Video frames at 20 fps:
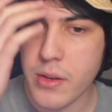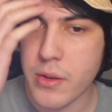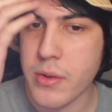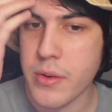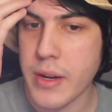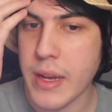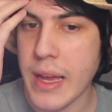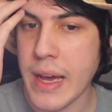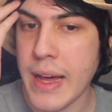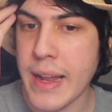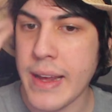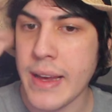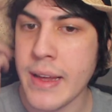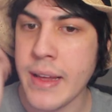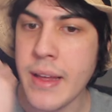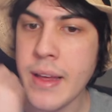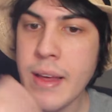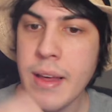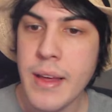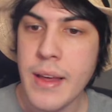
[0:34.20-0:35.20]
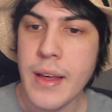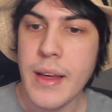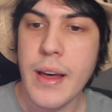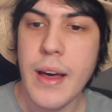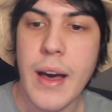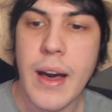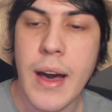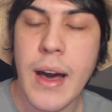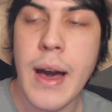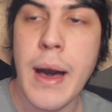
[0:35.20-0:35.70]
Kurukara.
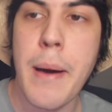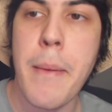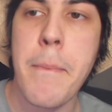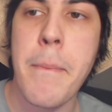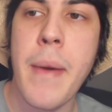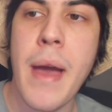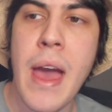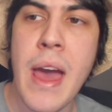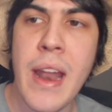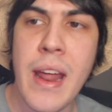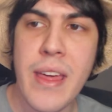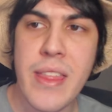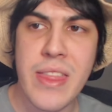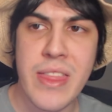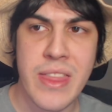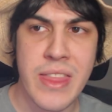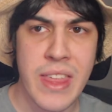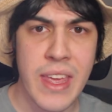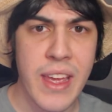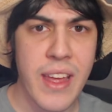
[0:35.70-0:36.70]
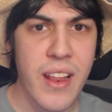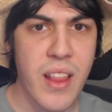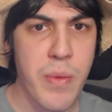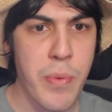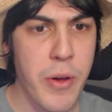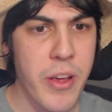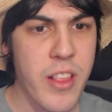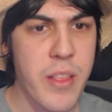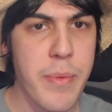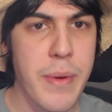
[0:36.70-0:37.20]
And I think it's
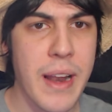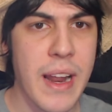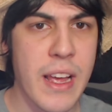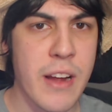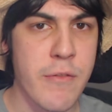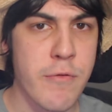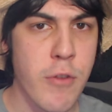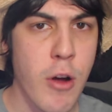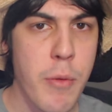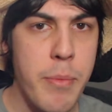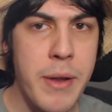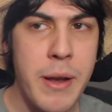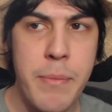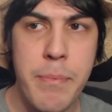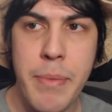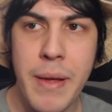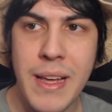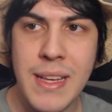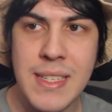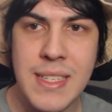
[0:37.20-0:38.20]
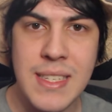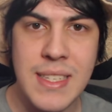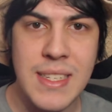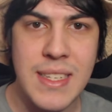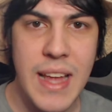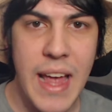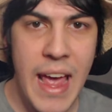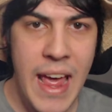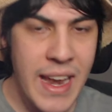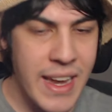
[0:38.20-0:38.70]
supposed to be like a
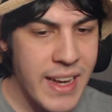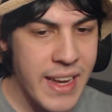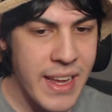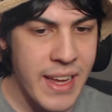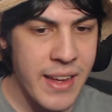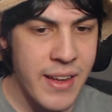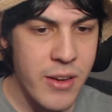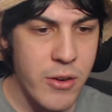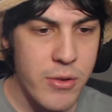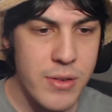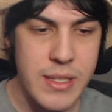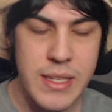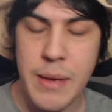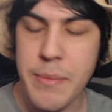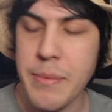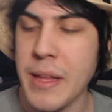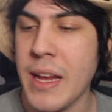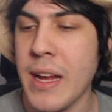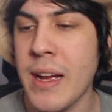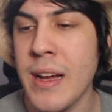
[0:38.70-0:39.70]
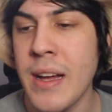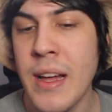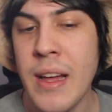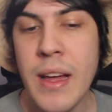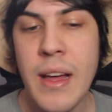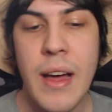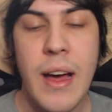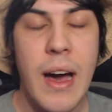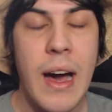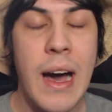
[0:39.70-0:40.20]
Robin-based ending or something.
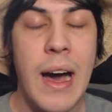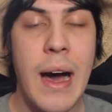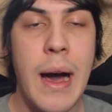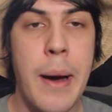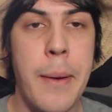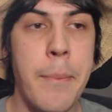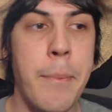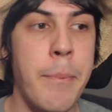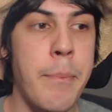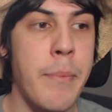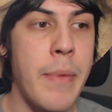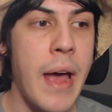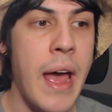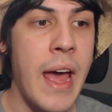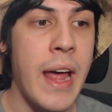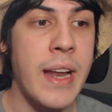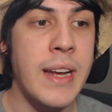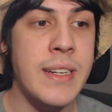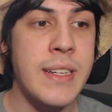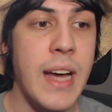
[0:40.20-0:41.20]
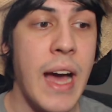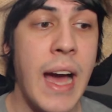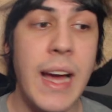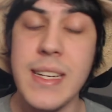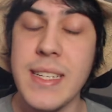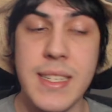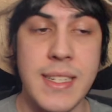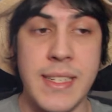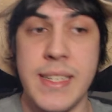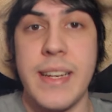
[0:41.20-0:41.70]
And I
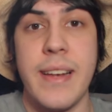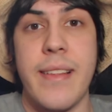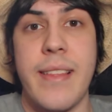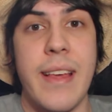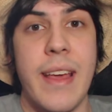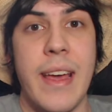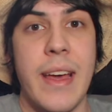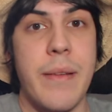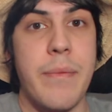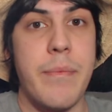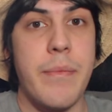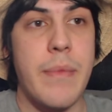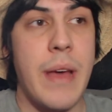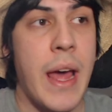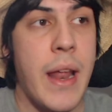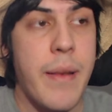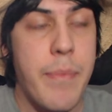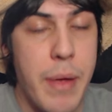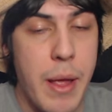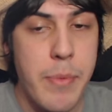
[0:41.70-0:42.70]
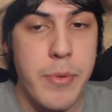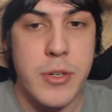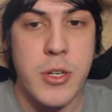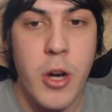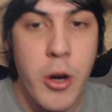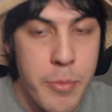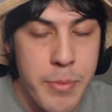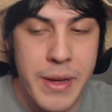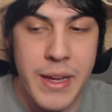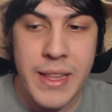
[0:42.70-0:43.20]
just didn't see it. And people
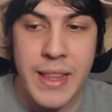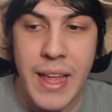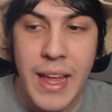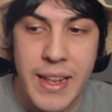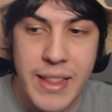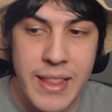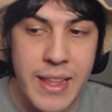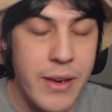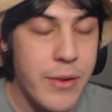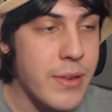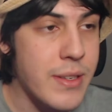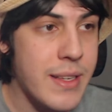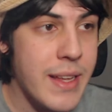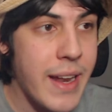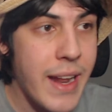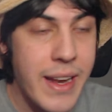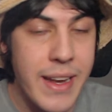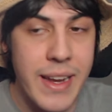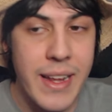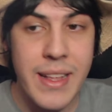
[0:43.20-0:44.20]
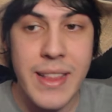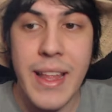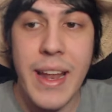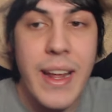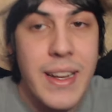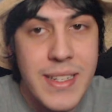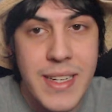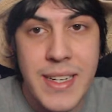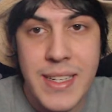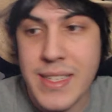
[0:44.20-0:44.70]
told me that there was an ending that
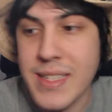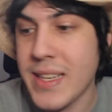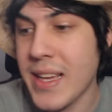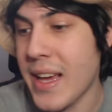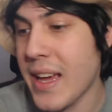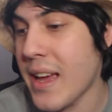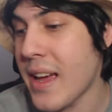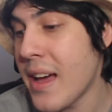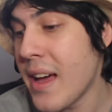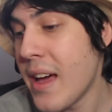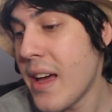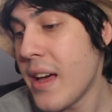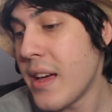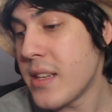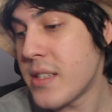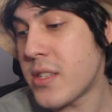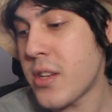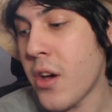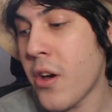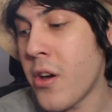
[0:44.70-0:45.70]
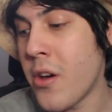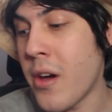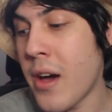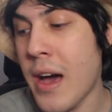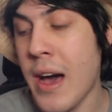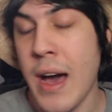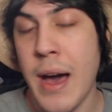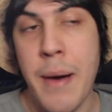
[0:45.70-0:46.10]
I didn't see. So